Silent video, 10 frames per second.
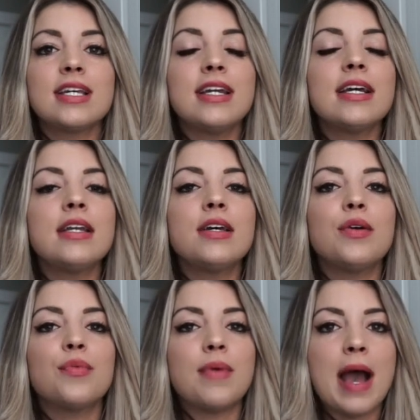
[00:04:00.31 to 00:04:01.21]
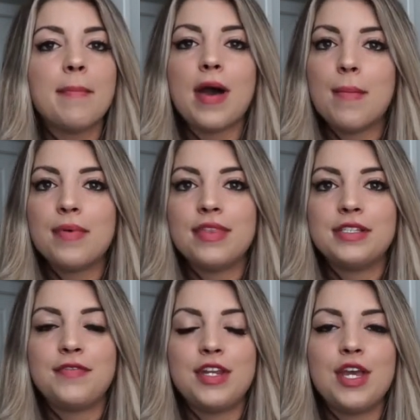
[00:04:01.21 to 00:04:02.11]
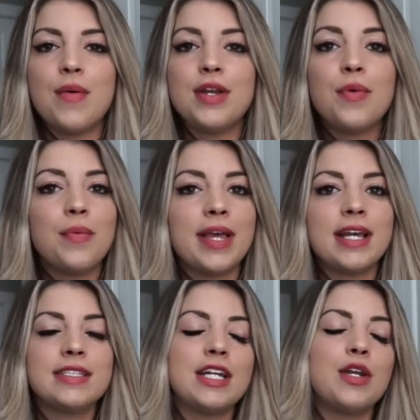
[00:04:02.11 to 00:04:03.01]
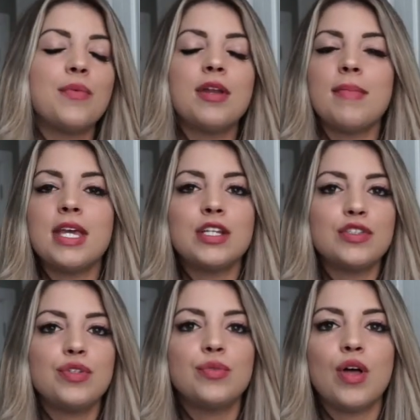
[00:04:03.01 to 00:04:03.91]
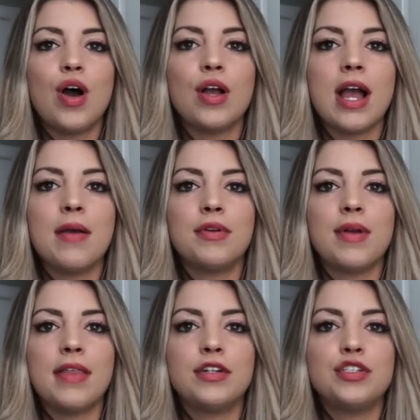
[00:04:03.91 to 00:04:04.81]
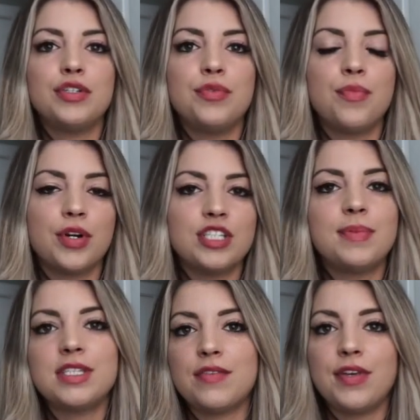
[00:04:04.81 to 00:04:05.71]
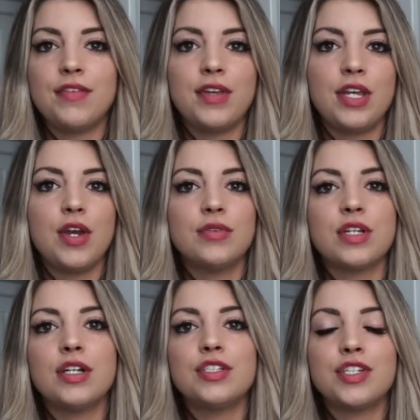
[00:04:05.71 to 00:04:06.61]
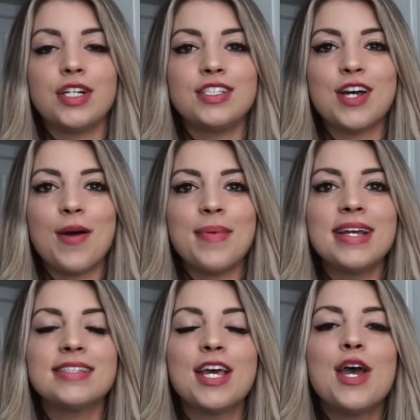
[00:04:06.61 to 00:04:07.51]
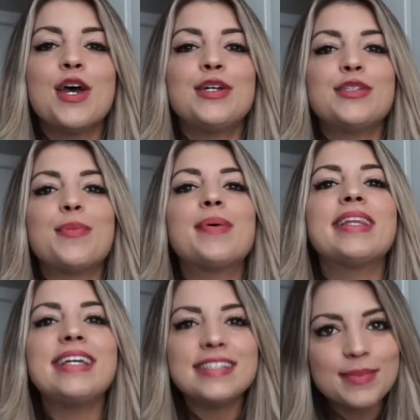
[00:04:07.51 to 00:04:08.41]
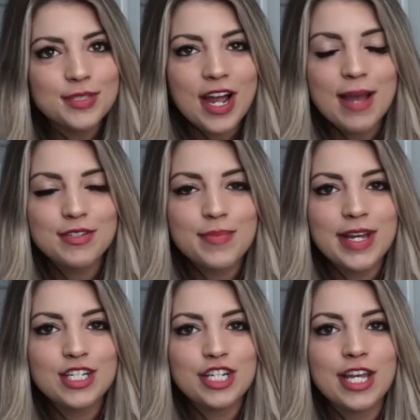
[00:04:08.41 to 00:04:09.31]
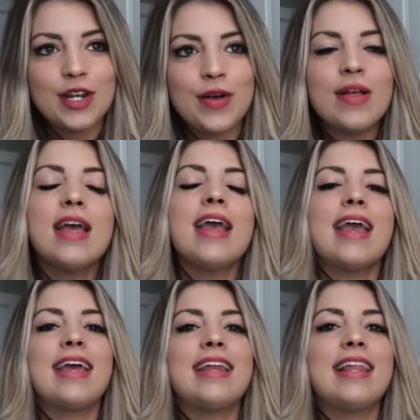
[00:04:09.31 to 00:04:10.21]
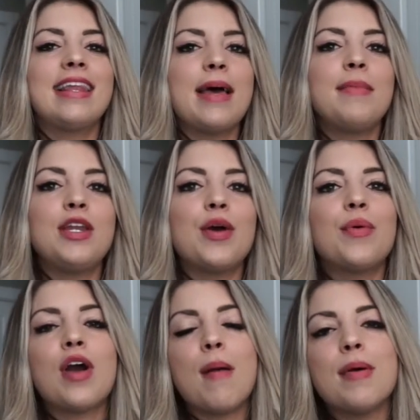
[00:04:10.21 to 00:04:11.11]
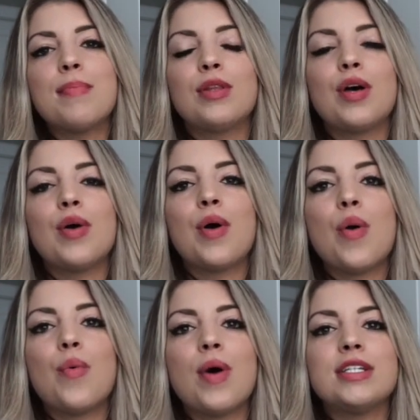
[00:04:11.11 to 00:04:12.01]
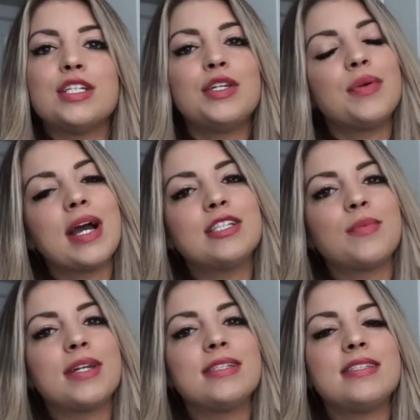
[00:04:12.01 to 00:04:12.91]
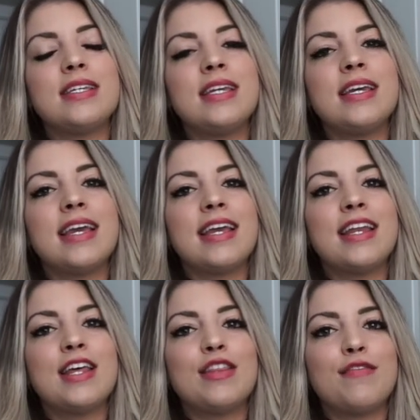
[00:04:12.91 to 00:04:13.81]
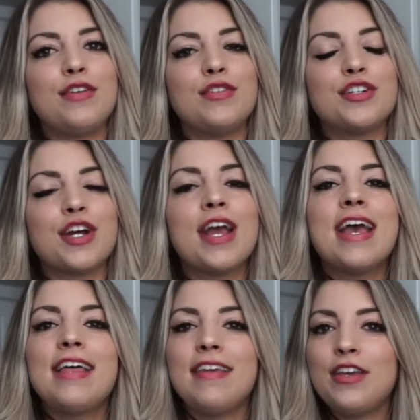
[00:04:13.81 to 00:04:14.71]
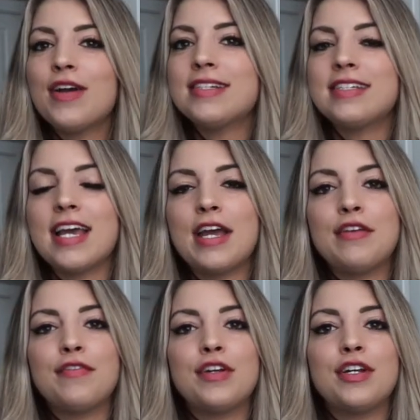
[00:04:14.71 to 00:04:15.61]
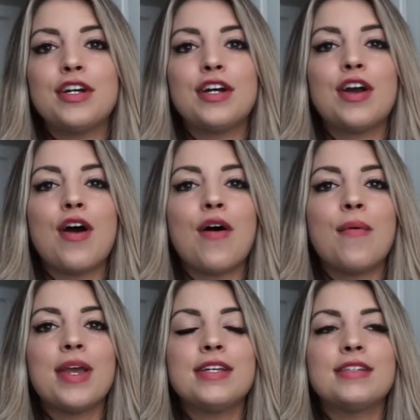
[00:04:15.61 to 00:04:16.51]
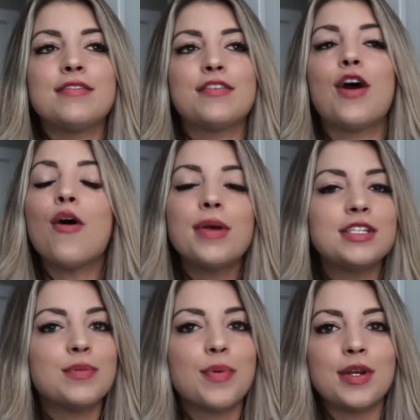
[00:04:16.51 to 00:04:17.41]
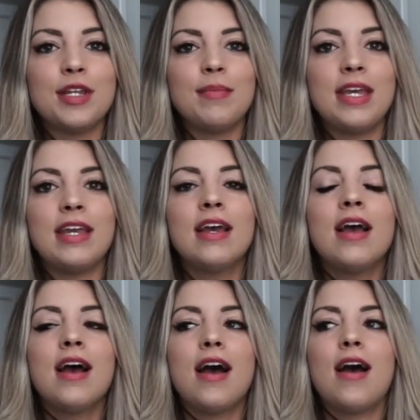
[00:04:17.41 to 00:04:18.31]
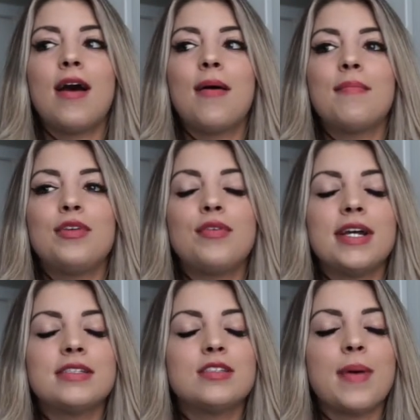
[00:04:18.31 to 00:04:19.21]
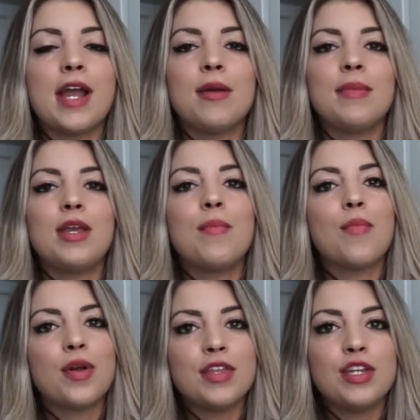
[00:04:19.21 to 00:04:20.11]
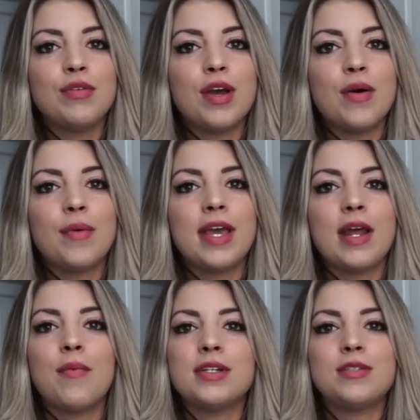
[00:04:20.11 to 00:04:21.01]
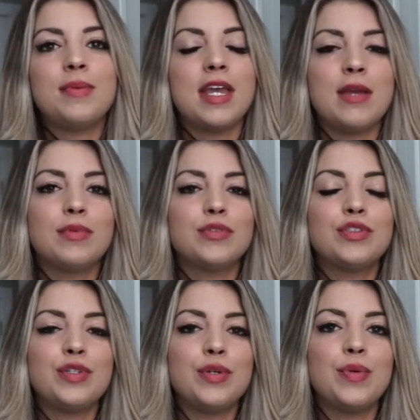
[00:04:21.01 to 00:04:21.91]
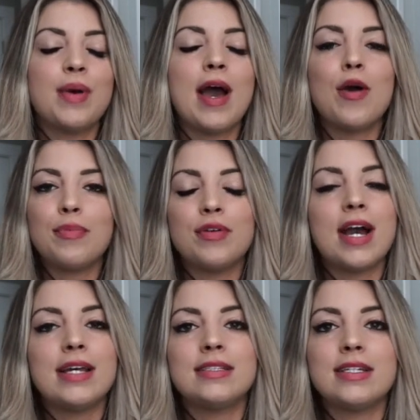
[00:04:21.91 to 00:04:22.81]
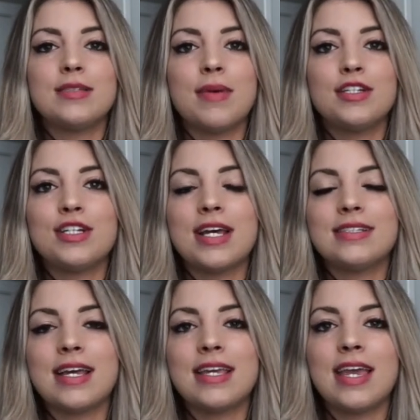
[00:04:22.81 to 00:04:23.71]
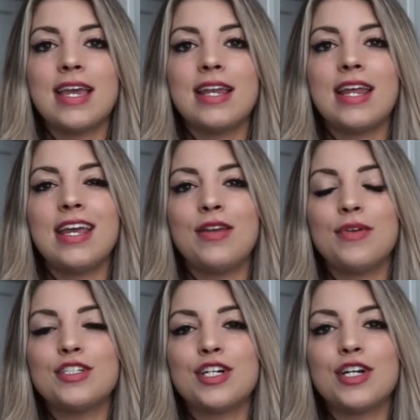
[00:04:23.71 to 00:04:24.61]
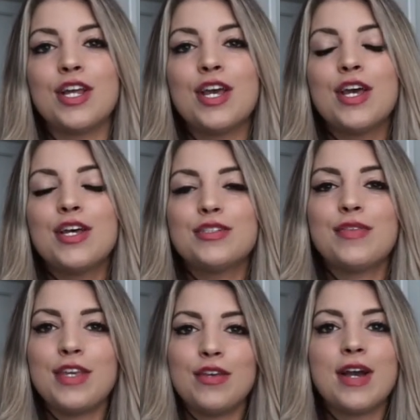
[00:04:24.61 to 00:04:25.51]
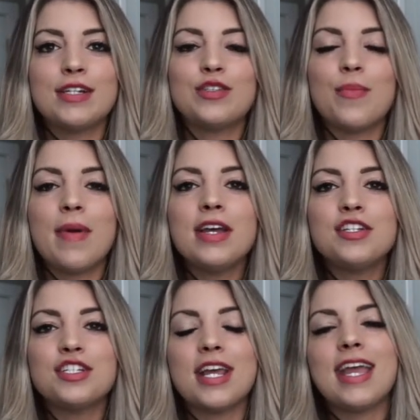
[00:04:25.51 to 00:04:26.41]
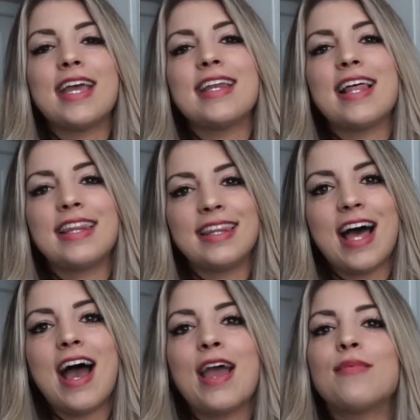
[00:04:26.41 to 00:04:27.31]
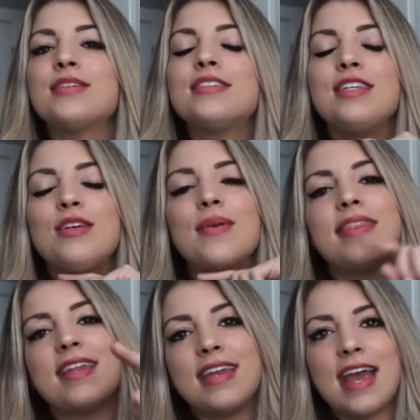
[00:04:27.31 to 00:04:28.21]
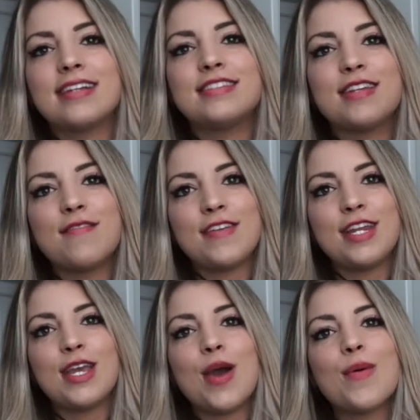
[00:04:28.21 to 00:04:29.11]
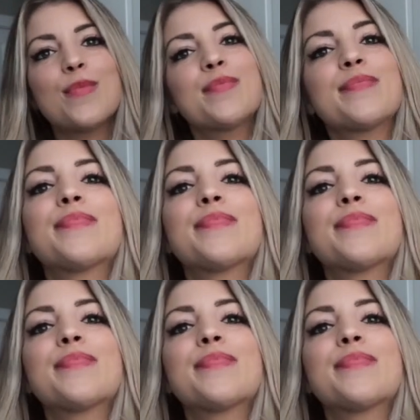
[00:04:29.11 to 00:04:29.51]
it's kind of going to wrap up this video. Like I said, I don't want to make it too long. I would rather do more specific videos on certain topics. So please subscribe to my channel and let me know, comment below what you guys want to see in the future. Thank you guys again for always supporting me. You guys inspire me more than you know, and I want to be able to help you guys as much as I can in return. So thank you guys so much, and I will see you in the next video.